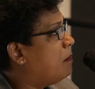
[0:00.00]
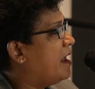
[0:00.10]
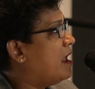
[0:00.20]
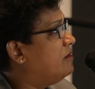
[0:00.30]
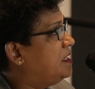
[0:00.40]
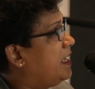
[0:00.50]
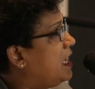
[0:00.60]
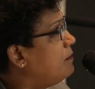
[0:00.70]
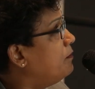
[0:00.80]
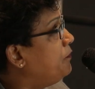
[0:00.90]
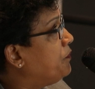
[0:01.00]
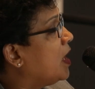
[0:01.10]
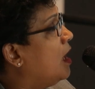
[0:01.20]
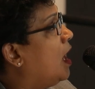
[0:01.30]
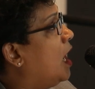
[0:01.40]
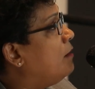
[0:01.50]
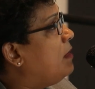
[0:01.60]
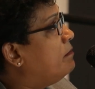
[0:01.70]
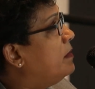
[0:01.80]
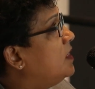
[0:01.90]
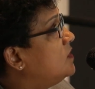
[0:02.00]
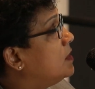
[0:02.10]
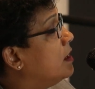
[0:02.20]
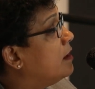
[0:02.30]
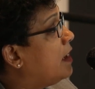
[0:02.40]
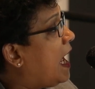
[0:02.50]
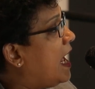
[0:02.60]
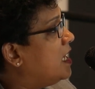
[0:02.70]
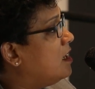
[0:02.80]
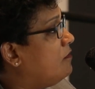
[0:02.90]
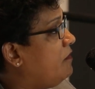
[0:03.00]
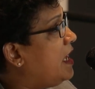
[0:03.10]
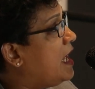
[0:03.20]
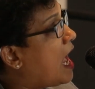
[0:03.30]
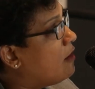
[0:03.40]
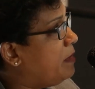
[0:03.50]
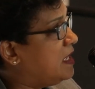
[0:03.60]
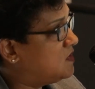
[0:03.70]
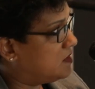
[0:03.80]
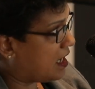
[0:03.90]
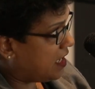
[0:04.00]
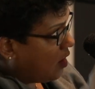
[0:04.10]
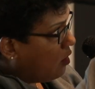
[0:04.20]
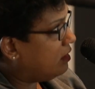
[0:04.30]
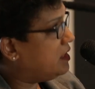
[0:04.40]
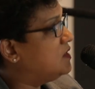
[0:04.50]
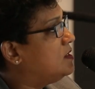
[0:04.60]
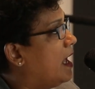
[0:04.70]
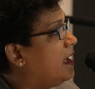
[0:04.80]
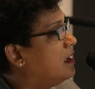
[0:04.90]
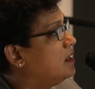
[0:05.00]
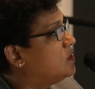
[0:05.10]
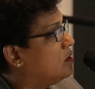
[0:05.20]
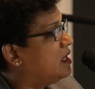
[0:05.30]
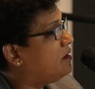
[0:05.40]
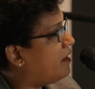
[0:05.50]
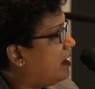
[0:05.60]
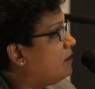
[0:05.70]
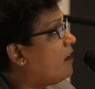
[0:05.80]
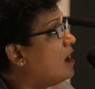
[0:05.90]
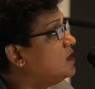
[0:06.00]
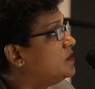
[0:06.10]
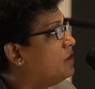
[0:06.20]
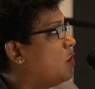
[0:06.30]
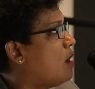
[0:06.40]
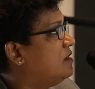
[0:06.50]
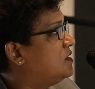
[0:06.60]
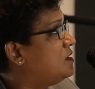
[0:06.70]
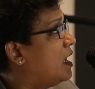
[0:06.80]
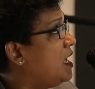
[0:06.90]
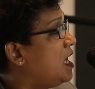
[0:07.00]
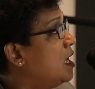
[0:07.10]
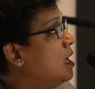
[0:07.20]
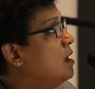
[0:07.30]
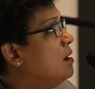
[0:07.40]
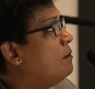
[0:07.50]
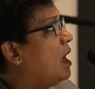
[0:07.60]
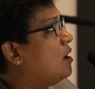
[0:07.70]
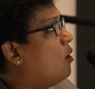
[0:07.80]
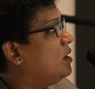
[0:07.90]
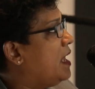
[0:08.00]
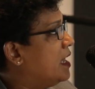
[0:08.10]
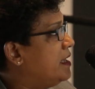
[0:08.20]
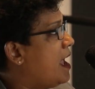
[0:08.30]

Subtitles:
by our team members, and we have been studying all these lichens on the tree trunks for our study. But on the other